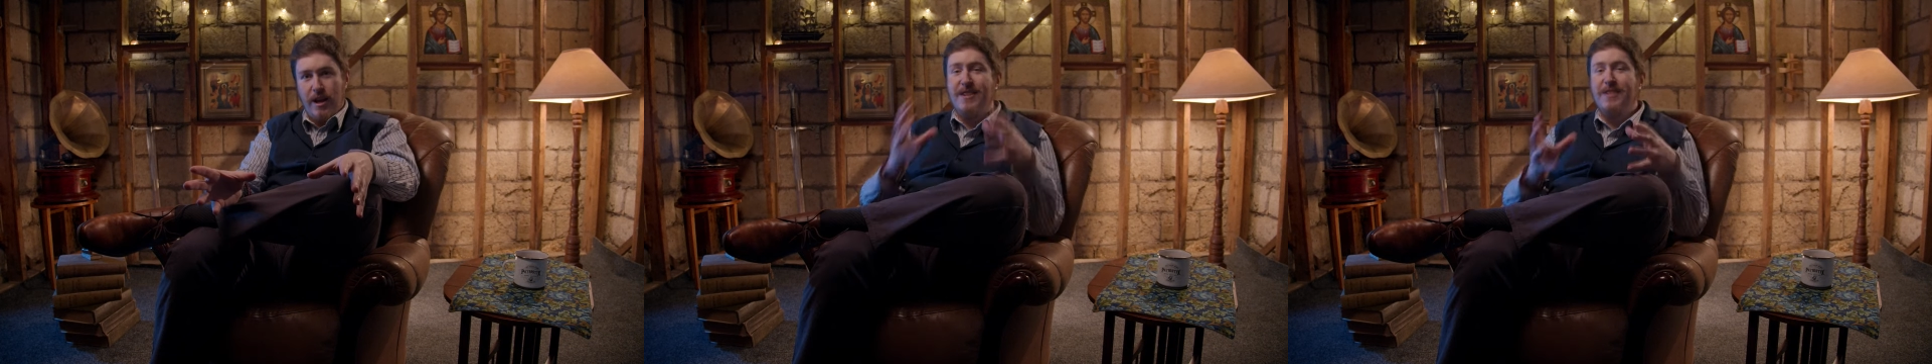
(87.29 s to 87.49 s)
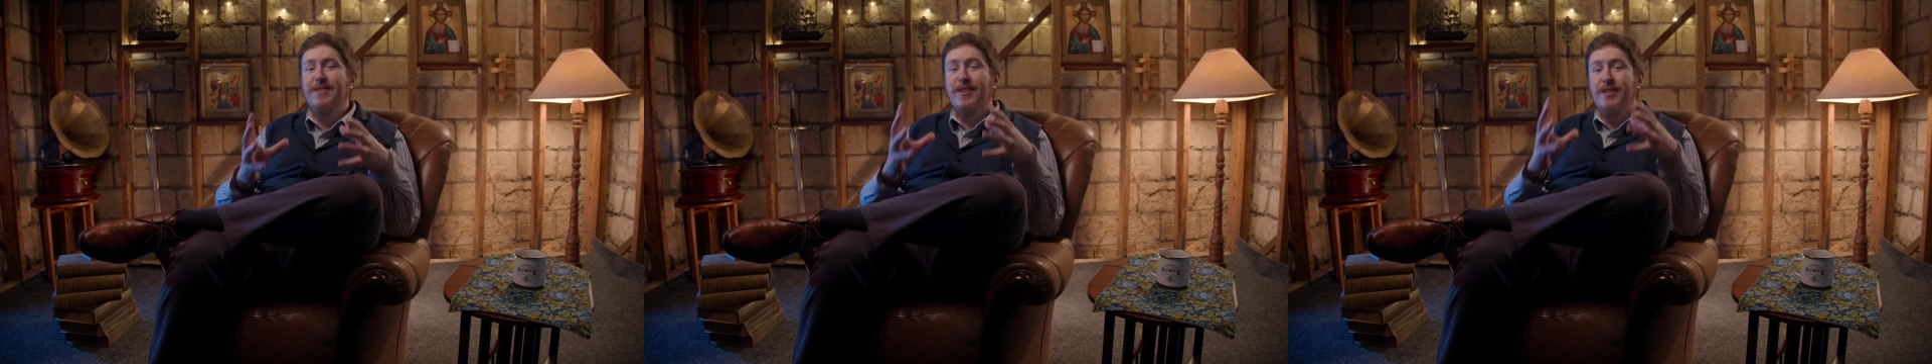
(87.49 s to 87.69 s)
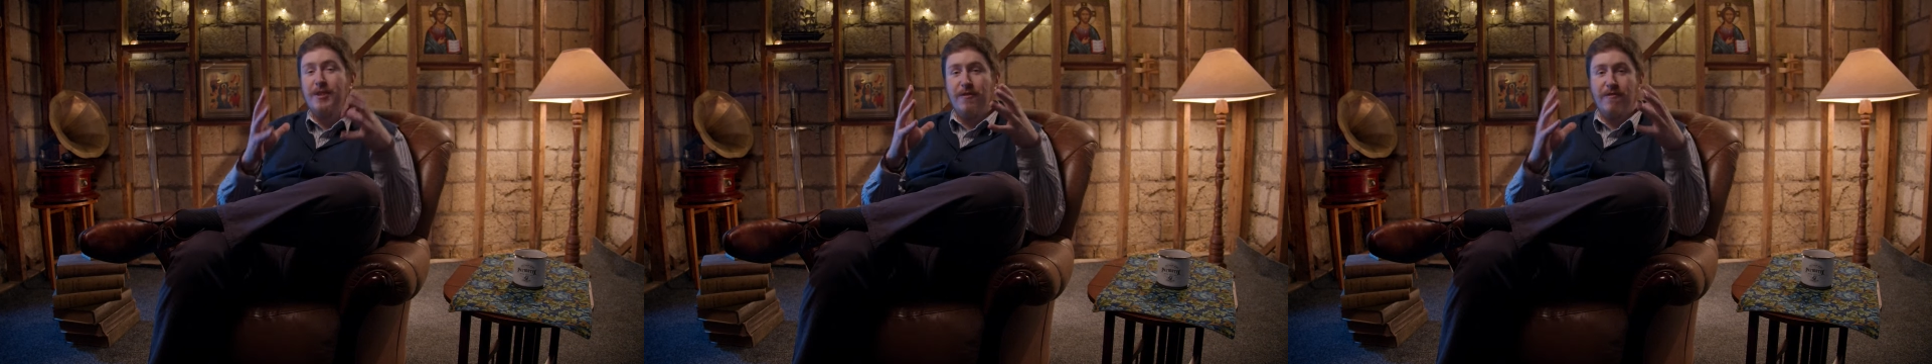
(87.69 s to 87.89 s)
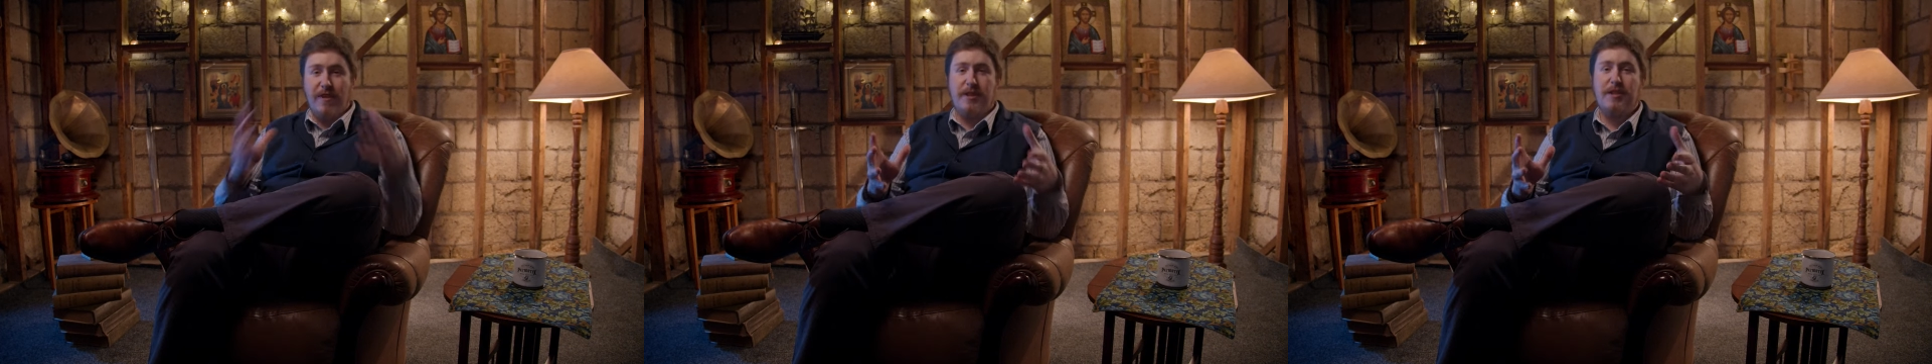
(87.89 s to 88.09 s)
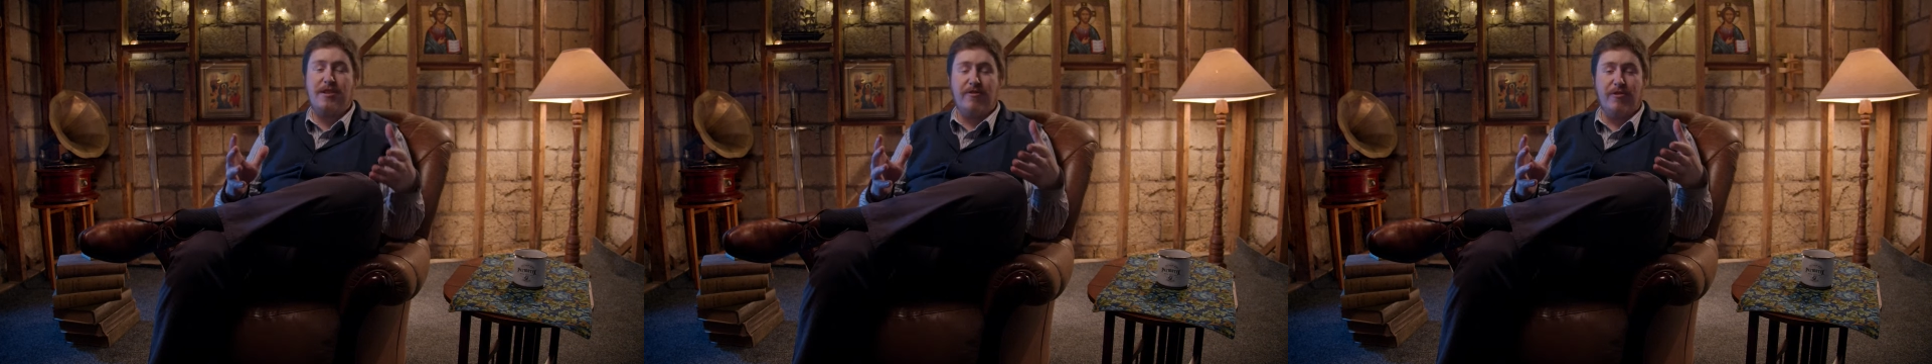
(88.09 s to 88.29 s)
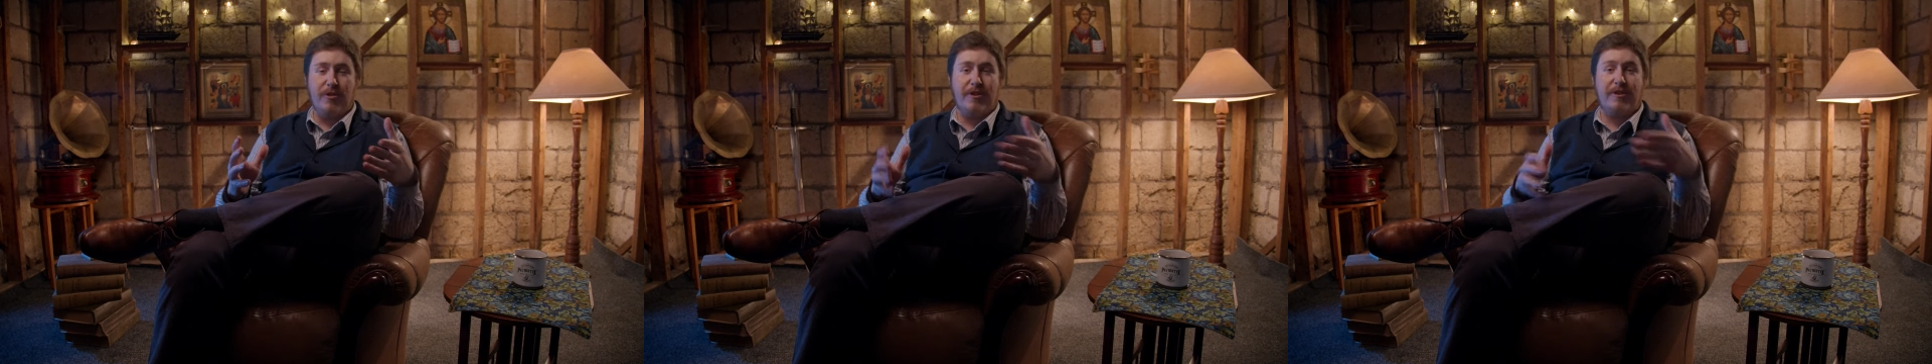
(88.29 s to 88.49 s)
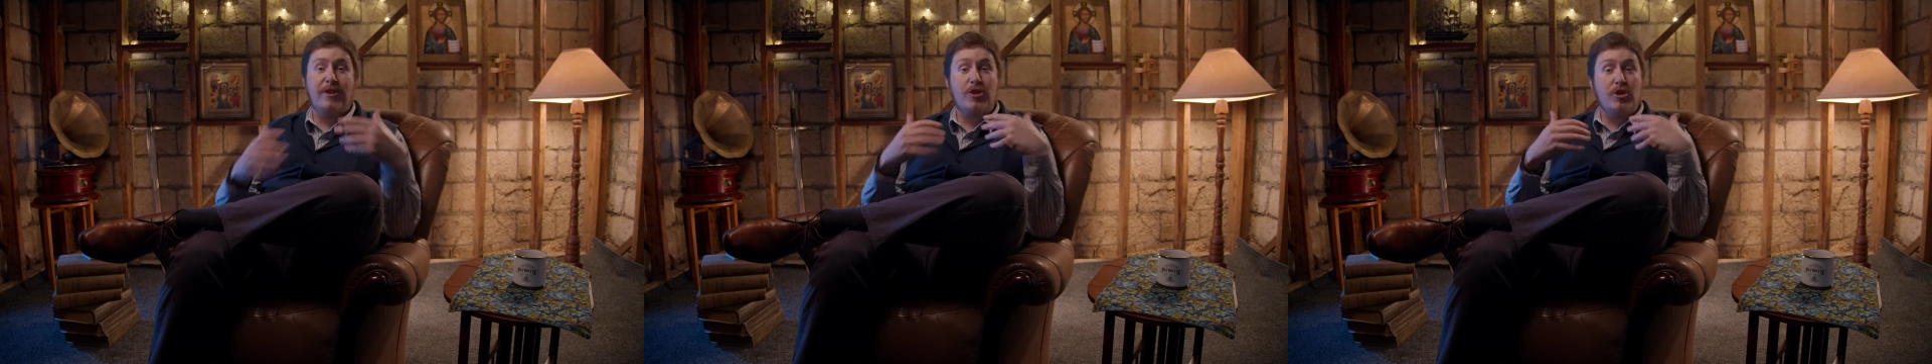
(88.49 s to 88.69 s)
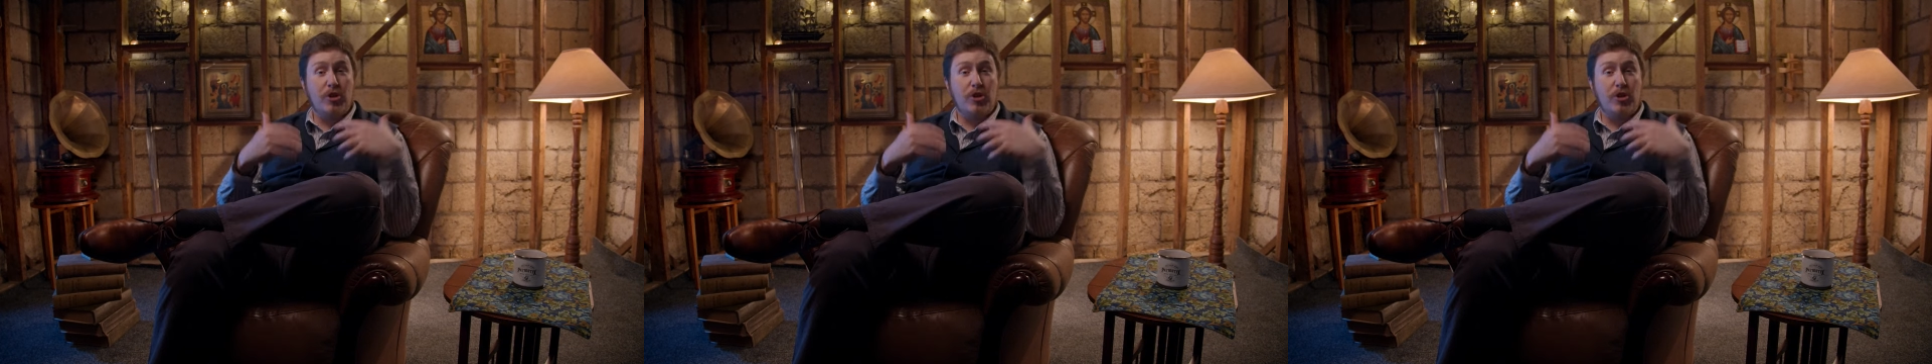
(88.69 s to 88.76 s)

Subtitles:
This is a festival that the